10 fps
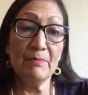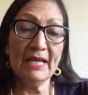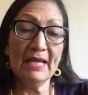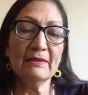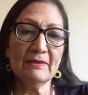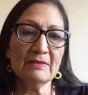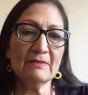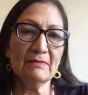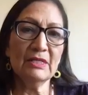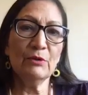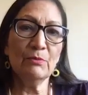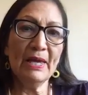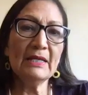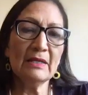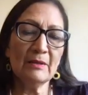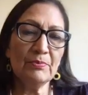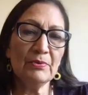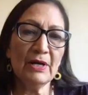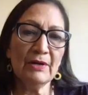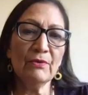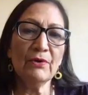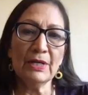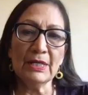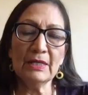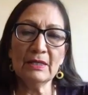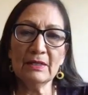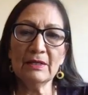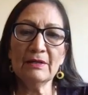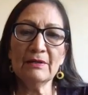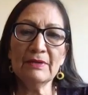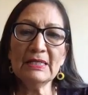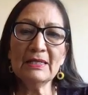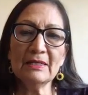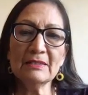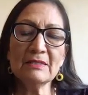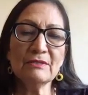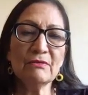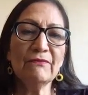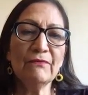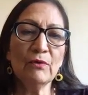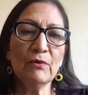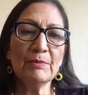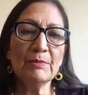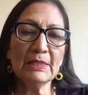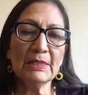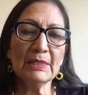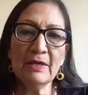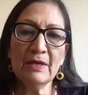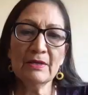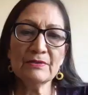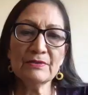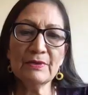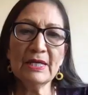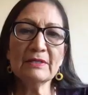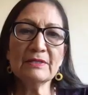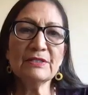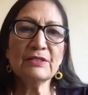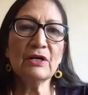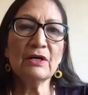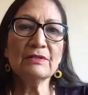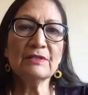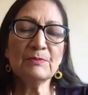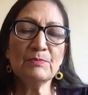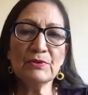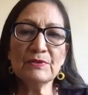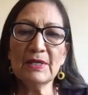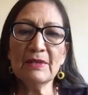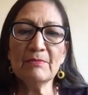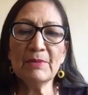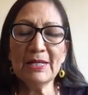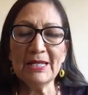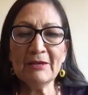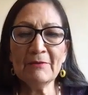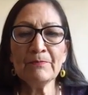make this, make it a priority. They needed to do a formula so they could start dispersing the money.